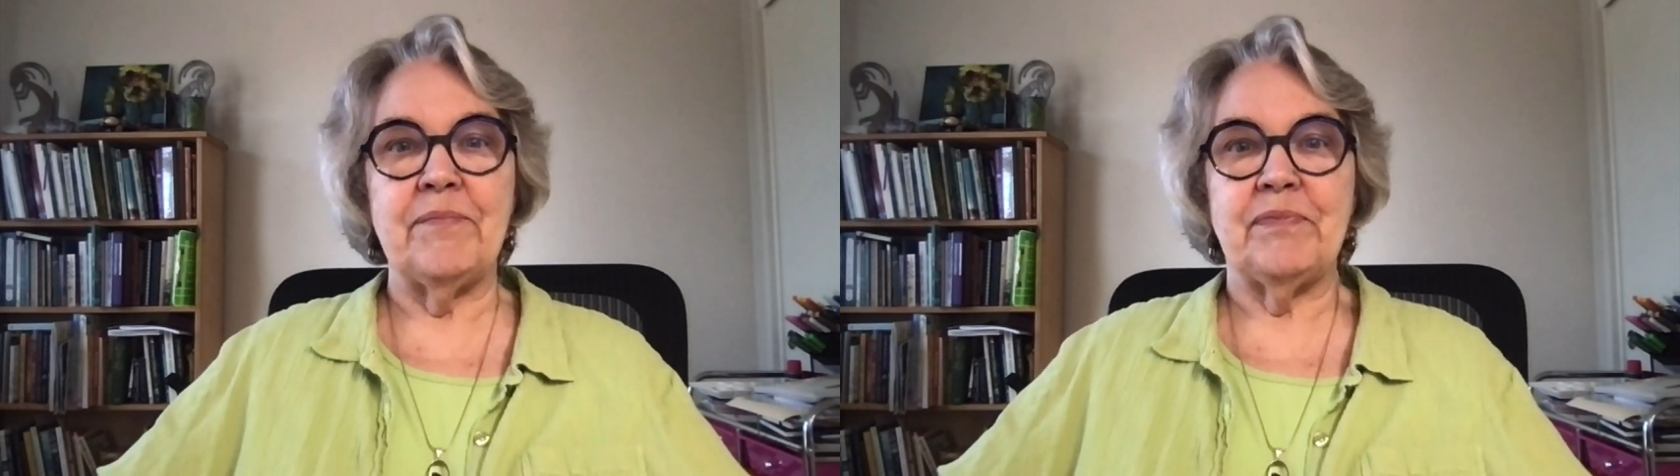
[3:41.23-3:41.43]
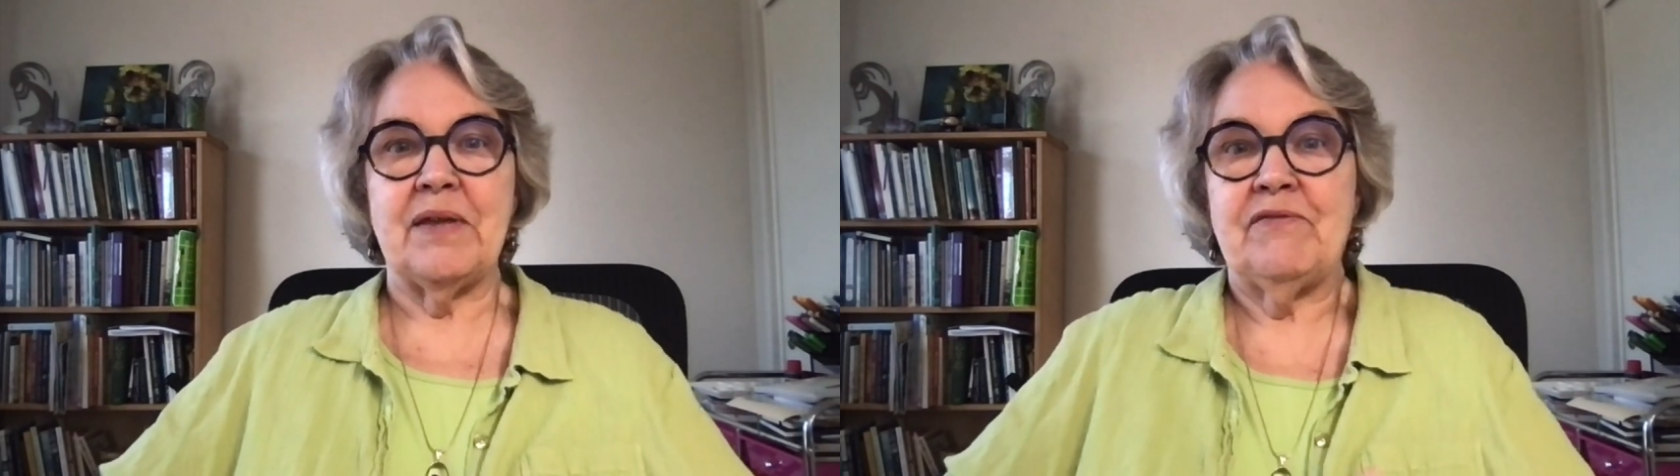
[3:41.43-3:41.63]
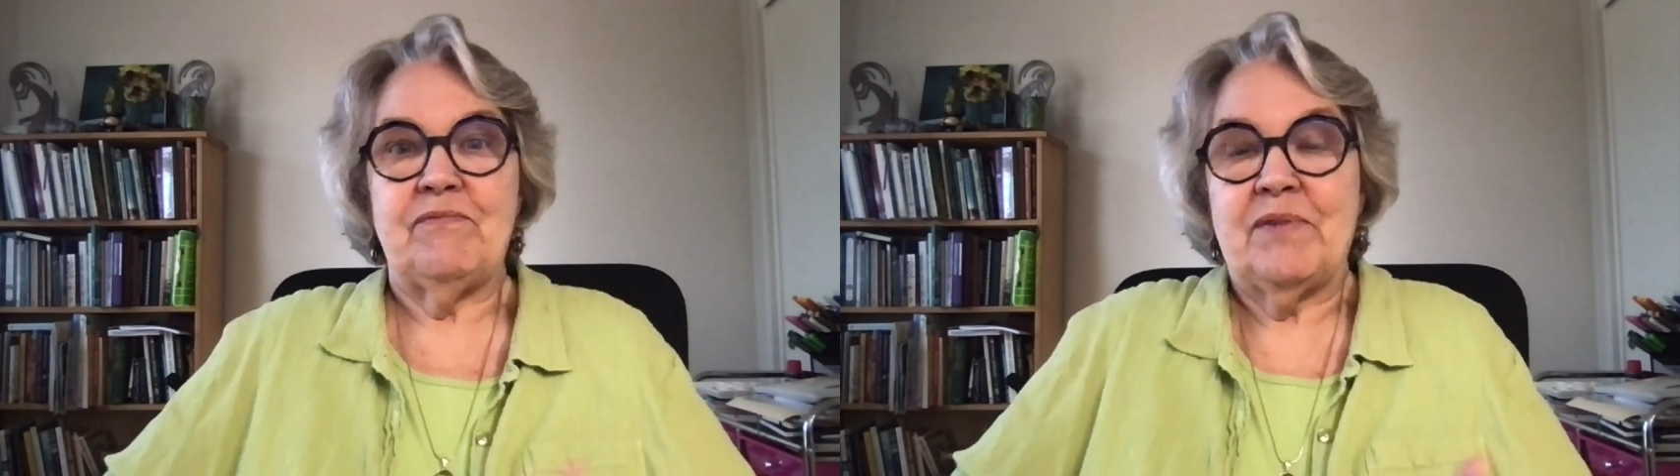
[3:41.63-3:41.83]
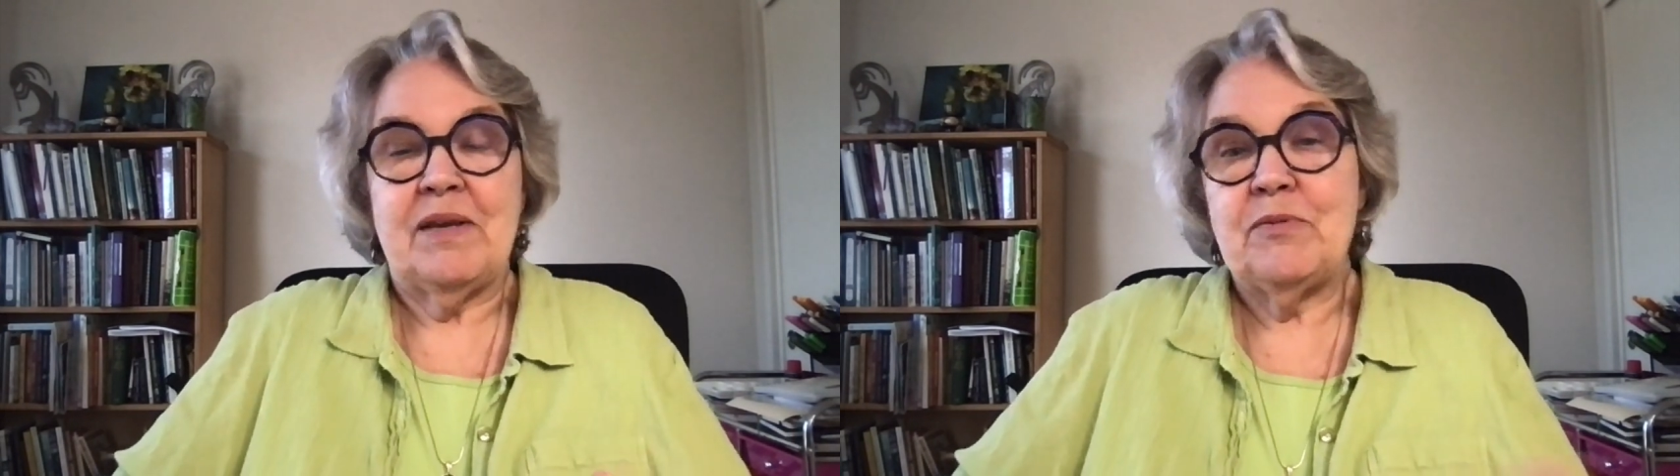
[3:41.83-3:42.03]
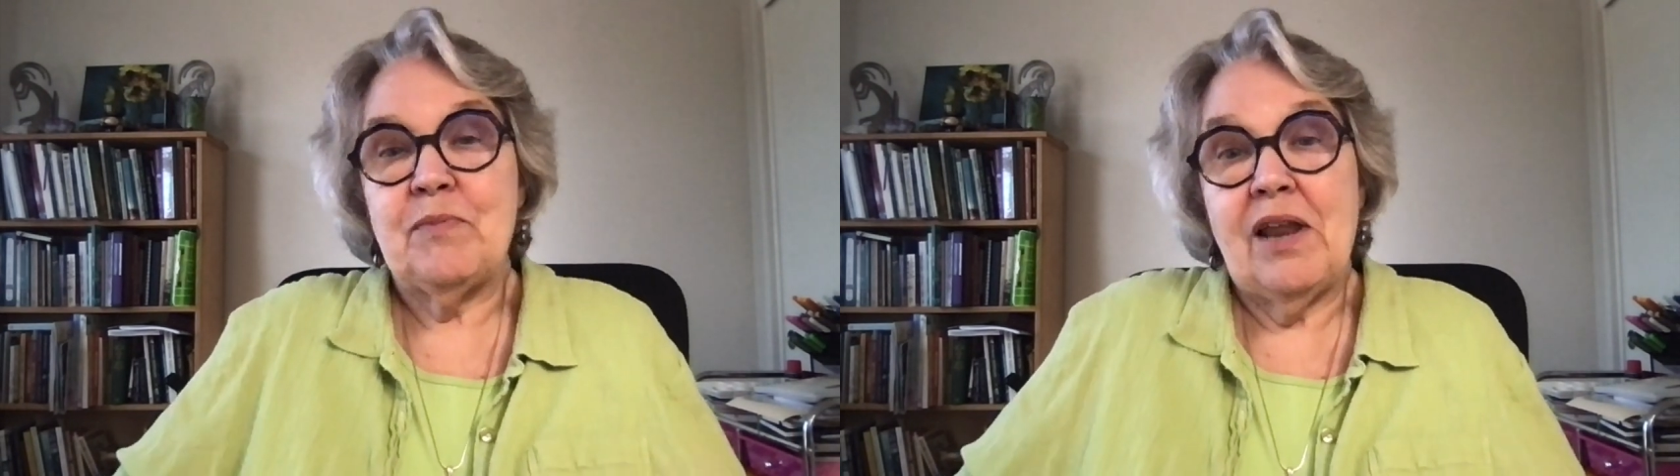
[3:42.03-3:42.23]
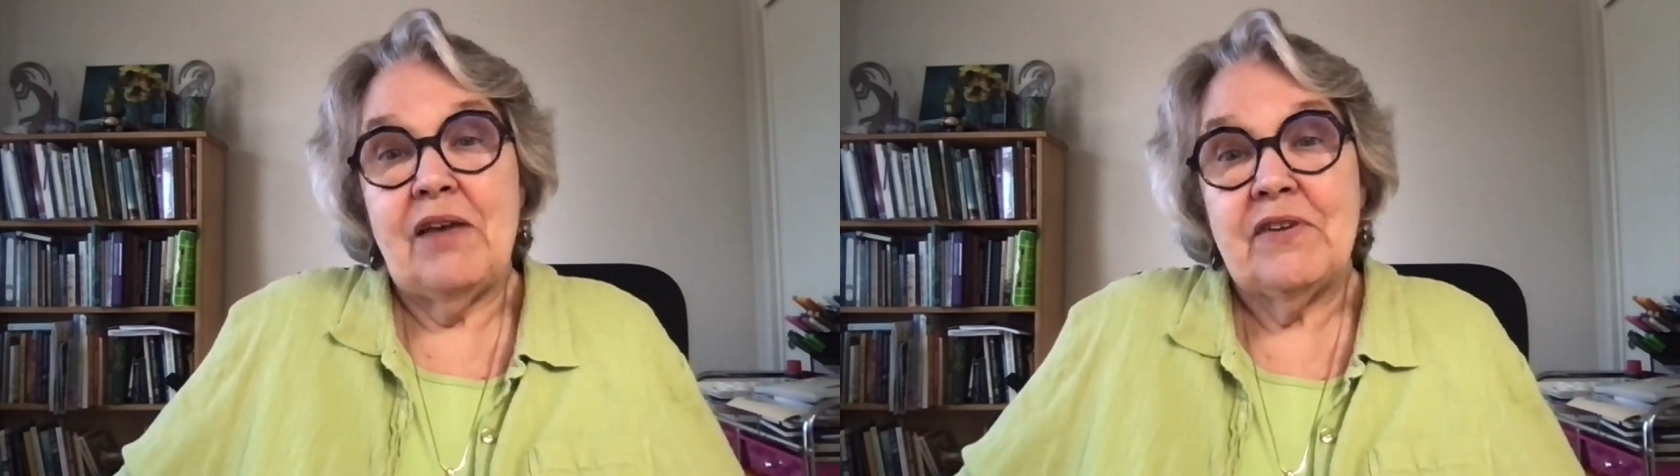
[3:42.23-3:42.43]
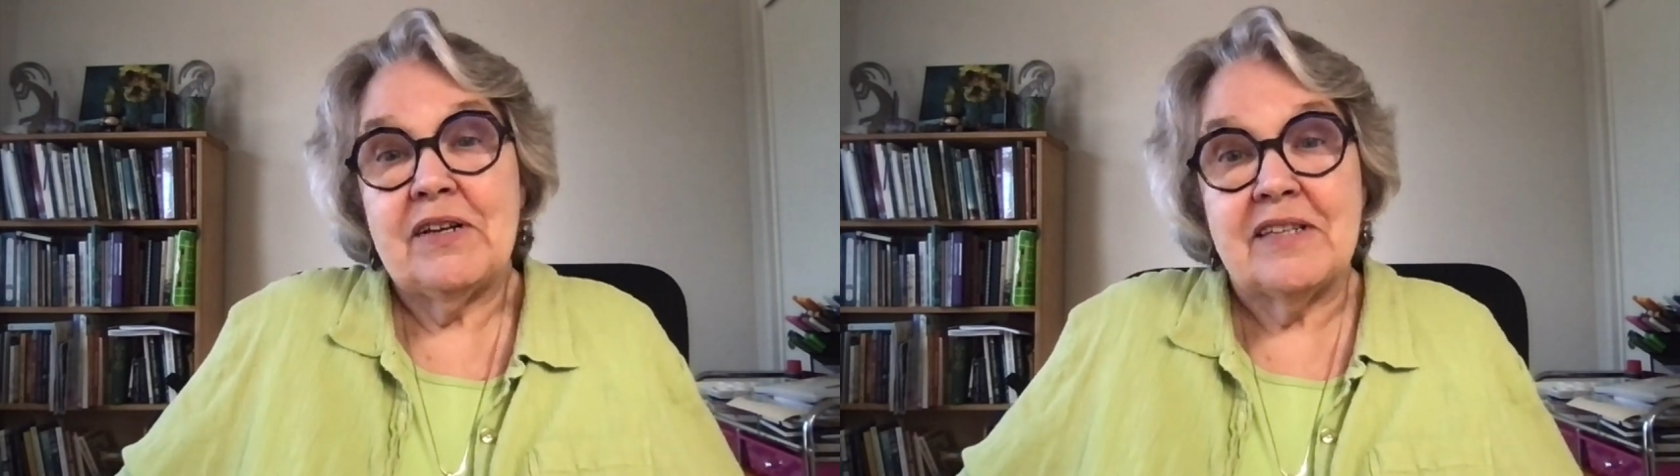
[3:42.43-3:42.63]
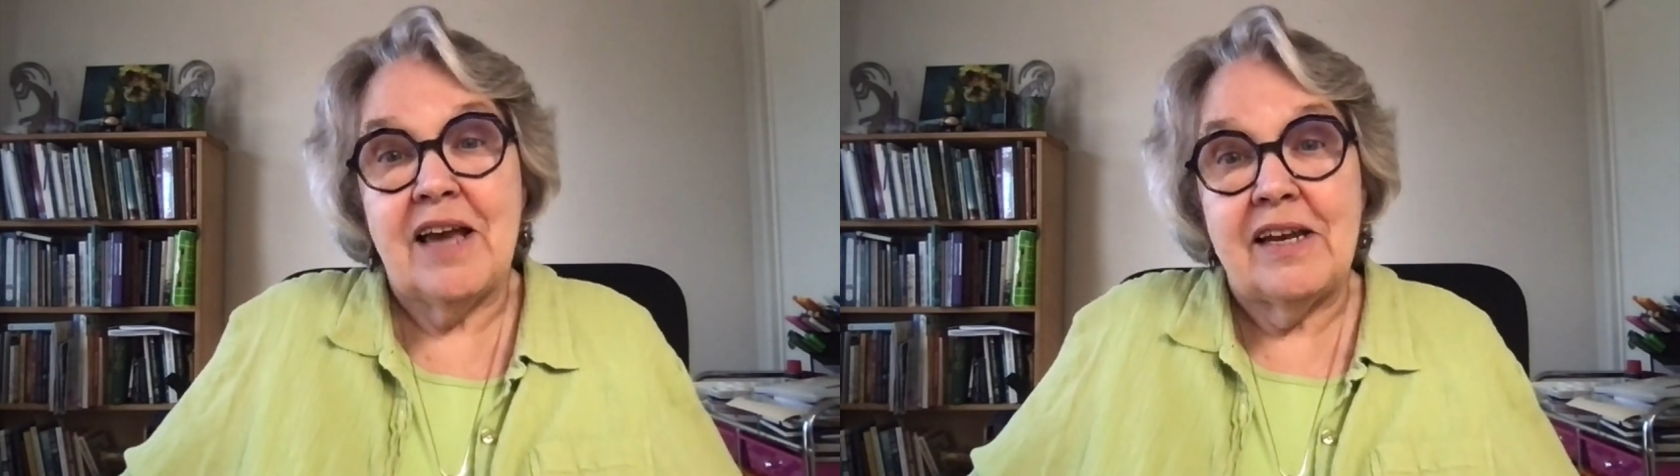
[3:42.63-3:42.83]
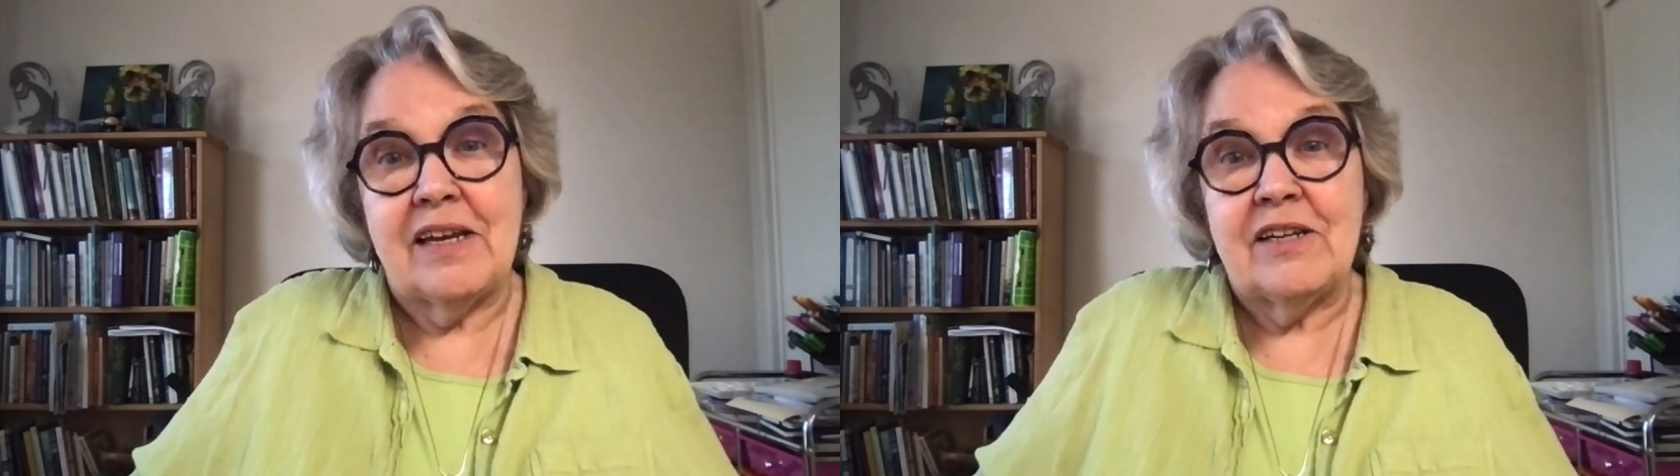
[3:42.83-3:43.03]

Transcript: it keeps my life exciting,